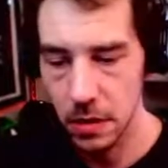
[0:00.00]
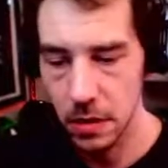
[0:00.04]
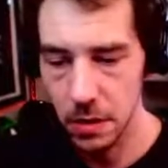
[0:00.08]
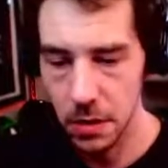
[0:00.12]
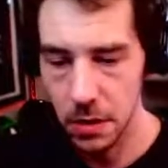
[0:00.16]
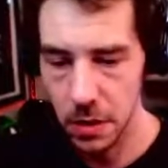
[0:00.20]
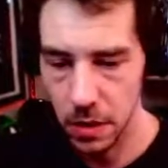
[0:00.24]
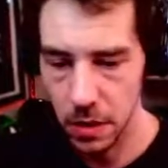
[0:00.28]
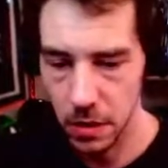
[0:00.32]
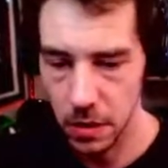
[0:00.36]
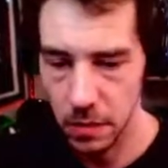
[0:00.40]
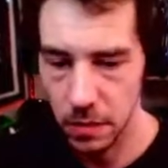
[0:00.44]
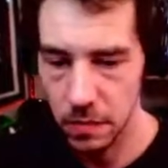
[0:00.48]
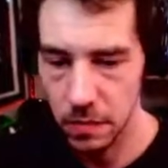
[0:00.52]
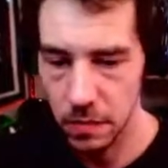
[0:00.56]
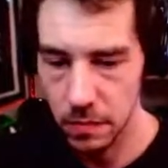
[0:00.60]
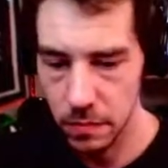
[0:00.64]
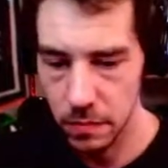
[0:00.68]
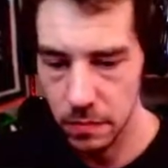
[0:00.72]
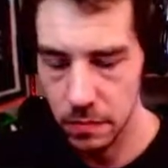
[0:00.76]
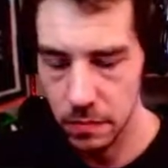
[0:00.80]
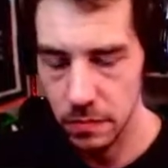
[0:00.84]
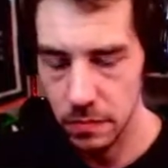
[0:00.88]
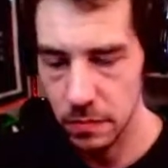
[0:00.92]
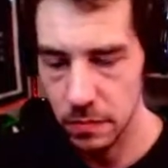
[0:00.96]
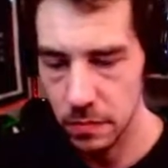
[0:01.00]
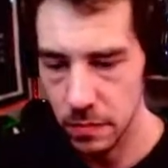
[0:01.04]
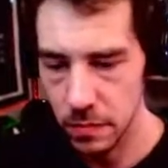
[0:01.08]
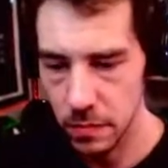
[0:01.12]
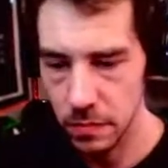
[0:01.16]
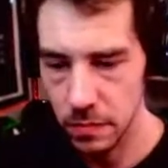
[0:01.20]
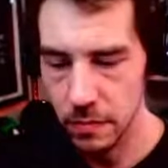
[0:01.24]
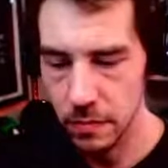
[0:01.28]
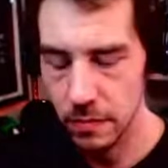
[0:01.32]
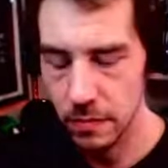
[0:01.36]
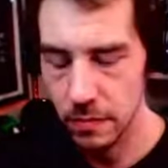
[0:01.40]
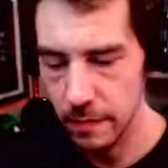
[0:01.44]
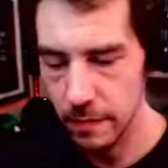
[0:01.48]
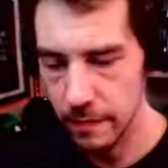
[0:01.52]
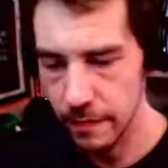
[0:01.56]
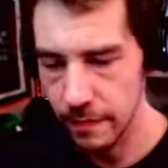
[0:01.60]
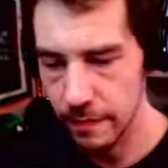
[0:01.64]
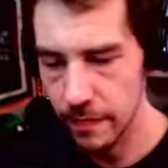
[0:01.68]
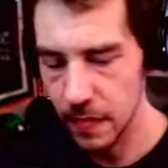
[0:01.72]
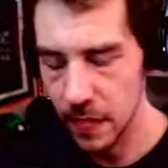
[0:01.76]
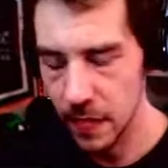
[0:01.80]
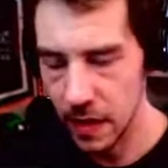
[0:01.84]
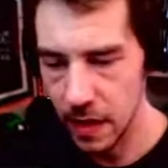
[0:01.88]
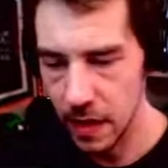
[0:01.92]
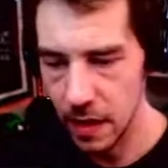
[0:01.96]
So
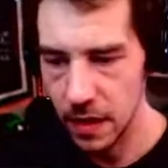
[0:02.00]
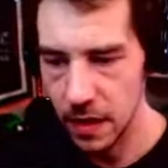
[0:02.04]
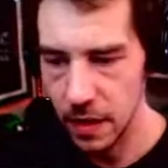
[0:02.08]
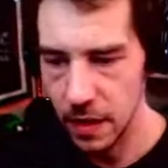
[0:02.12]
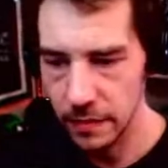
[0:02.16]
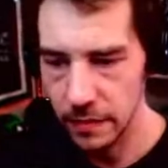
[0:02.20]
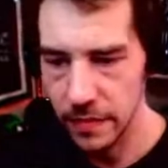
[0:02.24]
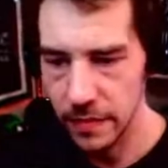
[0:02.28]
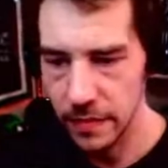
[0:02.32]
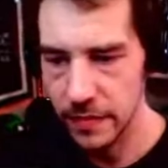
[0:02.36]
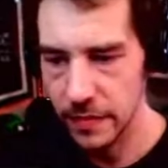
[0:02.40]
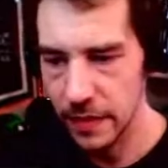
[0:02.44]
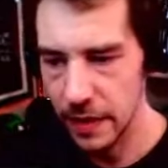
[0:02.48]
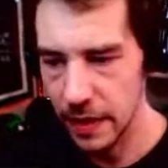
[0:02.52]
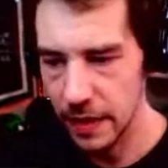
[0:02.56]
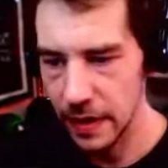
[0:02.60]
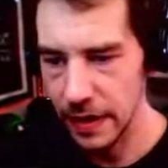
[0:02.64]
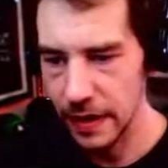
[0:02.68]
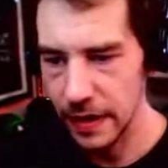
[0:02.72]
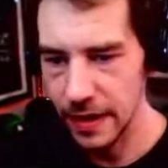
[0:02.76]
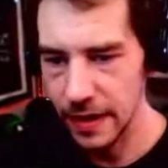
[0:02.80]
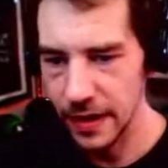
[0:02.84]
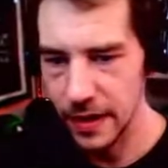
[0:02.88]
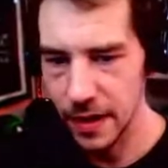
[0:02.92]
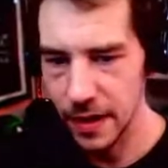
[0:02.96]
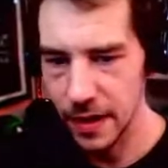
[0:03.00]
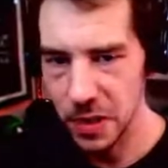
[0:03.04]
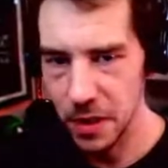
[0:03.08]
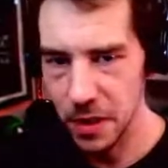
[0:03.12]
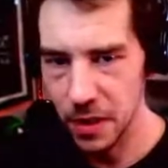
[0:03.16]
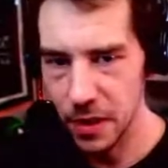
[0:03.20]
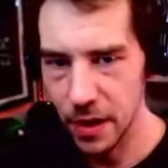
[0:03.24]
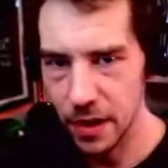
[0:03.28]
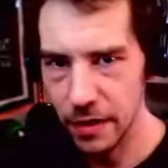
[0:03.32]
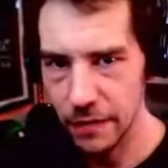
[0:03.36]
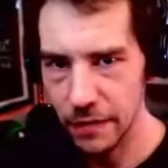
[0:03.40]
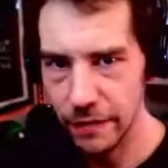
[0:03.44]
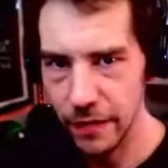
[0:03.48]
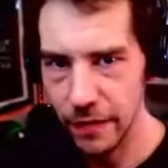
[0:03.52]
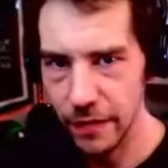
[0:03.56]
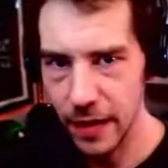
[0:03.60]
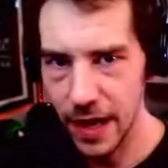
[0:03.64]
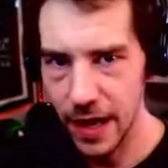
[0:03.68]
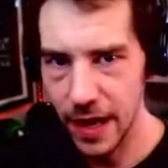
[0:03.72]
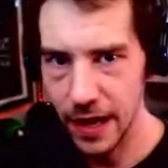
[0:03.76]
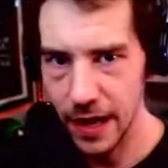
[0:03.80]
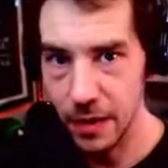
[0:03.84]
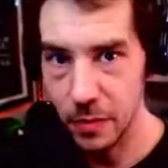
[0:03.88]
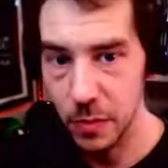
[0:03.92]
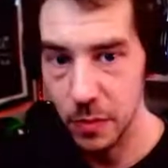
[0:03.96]
he gets a lot of
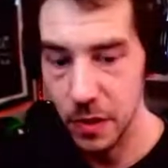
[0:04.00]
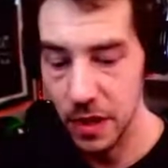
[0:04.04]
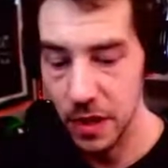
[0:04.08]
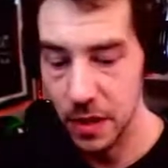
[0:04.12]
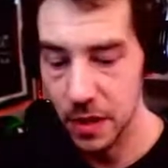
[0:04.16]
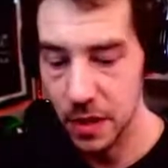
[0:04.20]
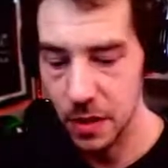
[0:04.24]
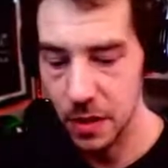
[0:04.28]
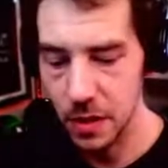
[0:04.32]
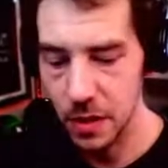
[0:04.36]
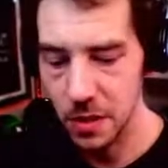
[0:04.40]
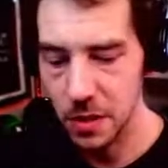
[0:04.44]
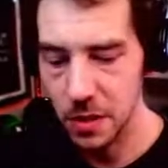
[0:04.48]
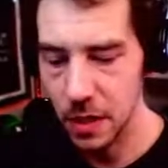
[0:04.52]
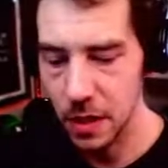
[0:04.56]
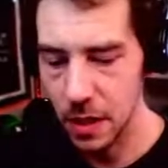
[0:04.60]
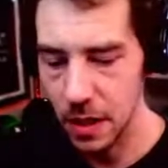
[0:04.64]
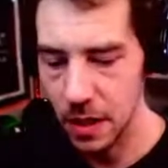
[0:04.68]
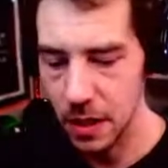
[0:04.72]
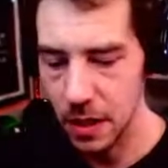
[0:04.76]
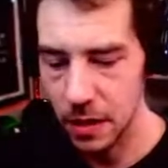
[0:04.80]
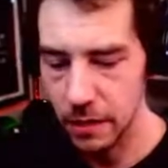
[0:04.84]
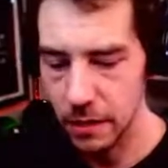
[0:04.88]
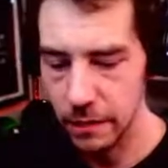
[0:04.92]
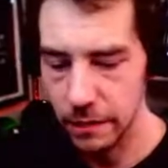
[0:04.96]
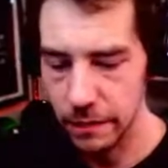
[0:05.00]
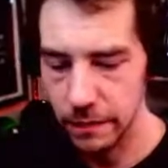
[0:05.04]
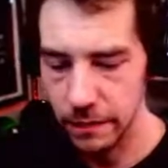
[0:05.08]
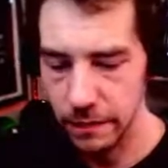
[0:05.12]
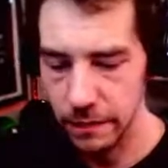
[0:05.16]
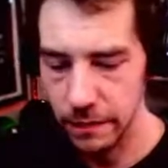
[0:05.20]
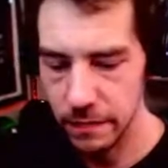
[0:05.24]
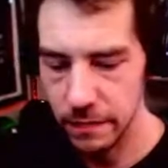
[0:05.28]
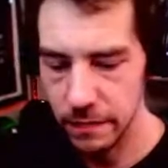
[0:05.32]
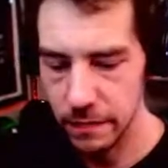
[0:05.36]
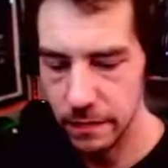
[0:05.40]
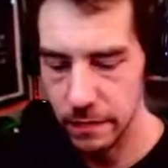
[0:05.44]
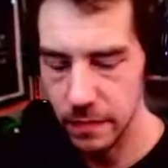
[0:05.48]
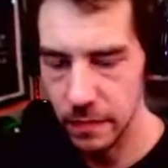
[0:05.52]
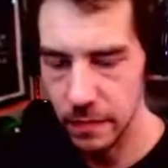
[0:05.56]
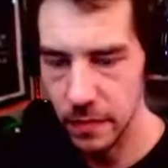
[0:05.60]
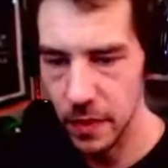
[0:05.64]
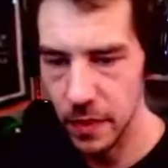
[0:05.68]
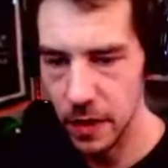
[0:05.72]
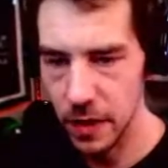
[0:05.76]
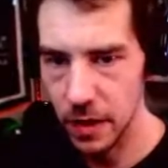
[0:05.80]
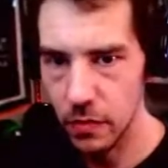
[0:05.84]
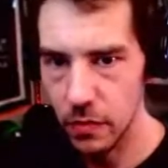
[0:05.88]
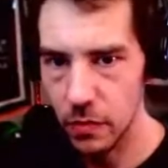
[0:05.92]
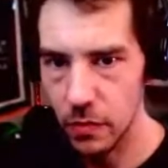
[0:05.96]
flack, but he is kind of
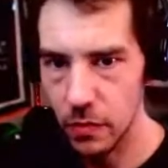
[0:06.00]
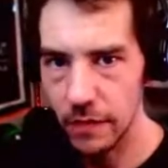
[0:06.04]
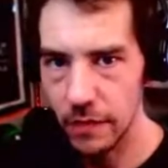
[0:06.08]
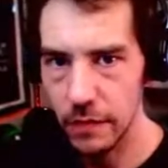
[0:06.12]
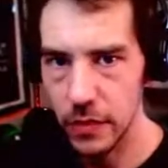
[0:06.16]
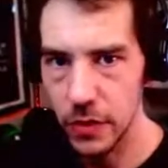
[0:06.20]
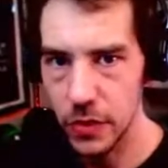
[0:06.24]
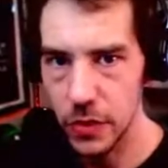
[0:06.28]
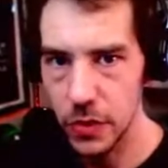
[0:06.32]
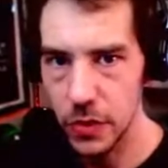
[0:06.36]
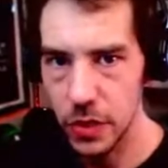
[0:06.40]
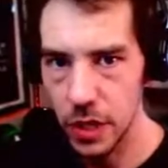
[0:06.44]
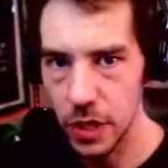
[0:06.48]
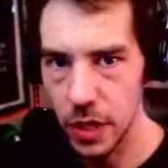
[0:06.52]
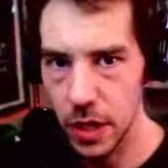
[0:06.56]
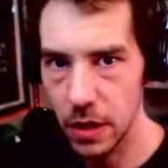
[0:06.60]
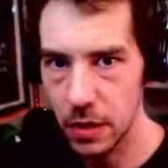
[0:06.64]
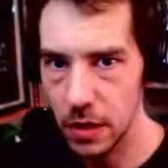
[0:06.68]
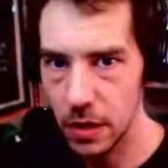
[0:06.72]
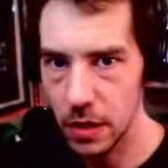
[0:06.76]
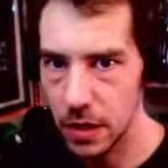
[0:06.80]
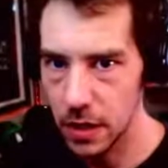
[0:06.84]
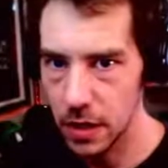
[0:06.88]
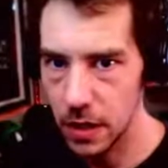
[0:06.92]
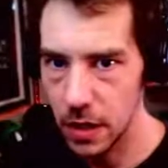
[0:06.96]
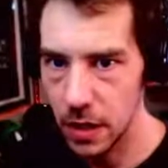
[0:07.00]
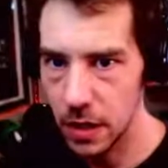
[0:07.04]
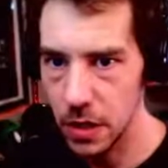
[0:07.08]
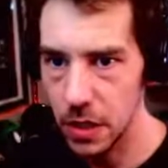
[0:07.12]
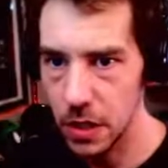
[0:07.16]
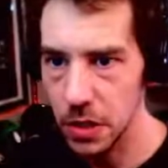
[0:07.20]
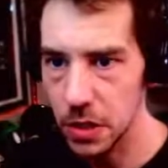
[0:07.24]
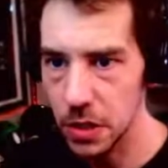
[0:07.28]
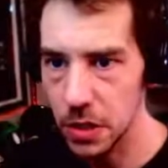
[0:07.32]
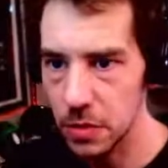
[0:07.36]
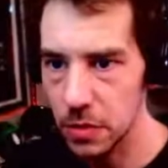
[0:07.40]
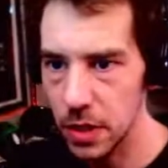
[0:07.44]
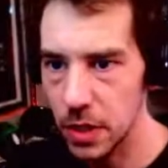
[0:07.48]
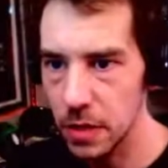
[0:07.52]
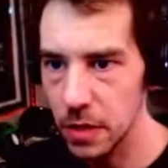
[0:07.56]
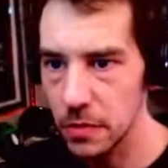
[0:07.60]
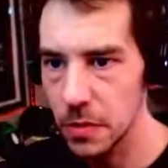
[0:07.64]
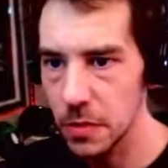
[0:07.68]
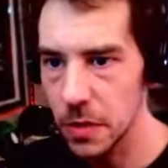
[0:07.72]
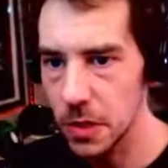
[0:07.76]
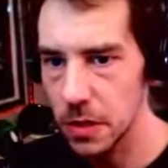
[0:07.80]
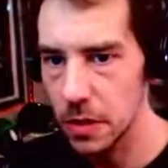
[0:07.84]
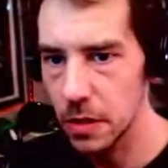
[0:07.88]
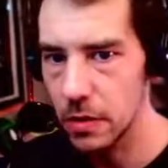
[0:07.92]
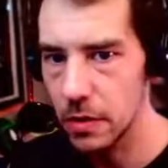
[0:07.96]
like a revolutionary in the industry,
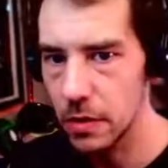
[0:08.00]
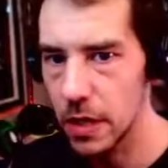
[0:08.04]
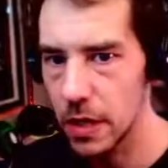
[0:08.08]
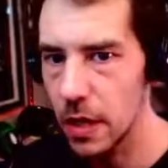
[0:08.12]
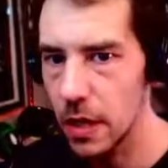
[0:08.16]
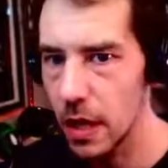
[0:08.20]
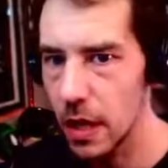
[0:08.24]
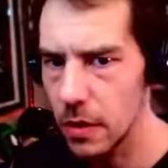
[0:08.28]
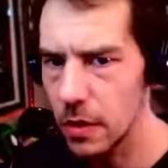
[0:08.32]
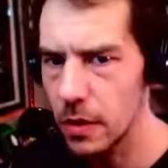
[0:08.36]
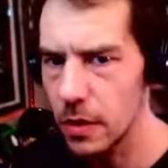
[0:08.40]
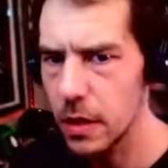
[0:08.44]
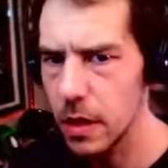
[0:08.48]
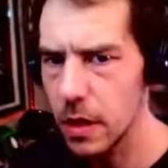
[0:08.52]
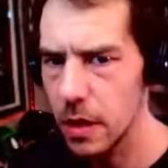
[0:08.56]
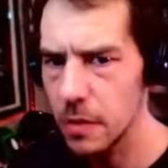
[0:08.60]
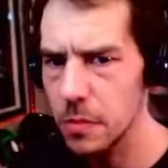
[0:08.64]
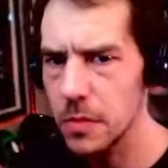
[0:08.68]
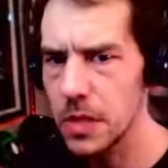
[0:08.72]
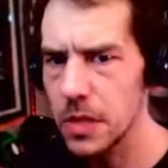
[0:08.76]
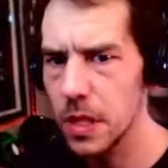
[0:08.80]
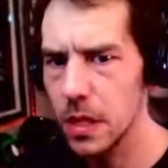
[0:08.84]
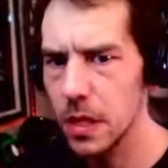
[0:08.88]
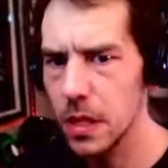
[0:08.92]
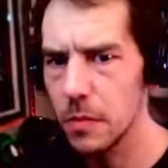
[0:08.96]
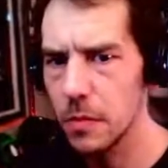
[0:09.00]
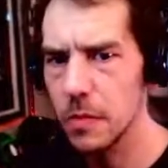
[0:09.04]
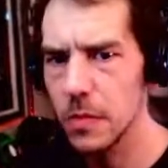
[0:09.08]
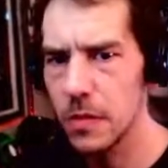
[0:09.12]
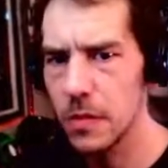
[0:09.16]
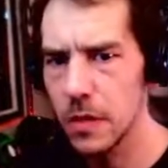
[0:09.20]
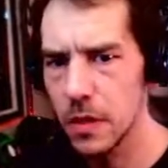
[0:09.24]
so I look up to him.